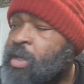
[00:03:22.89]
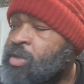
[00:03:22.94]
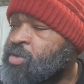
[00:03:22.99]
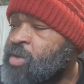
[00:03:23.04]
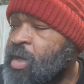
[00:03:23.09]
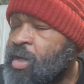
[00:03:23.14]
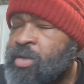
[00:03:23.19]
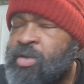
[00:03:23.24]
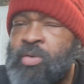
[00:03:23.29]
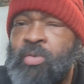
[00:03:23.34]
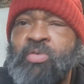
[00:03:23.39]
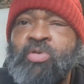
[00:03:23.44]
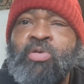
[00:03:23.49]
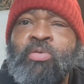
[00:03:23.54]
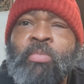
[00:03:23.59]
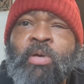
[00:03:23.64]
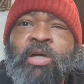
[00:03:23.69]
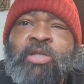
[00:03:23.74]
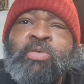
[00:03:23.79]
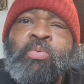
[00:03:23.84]
they try to do
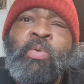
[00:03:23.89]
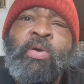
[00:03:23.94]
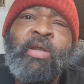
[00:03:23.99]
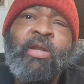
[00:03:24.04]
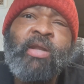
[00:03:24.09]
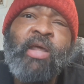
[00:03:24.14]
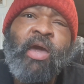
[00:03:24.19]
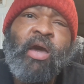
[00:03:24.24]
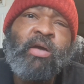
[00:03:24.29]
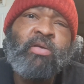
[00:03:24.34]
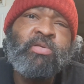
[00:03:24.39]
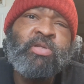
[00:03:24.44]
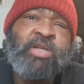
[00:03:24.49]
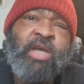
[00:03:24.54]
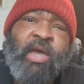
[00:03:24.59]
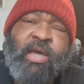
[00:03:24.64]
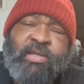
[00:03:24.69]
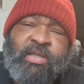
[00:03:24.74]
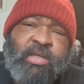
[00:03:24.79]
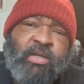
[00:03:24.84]
too much with it, they'll
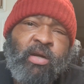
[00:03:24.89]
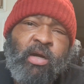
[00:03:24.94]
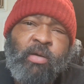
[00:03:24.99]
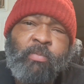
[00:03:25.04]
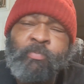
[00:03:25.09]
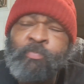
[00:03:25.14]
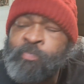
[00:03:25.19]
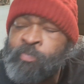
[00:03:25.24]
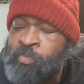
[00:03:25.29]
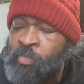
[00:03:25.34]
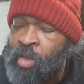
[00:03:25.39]
jazz it up.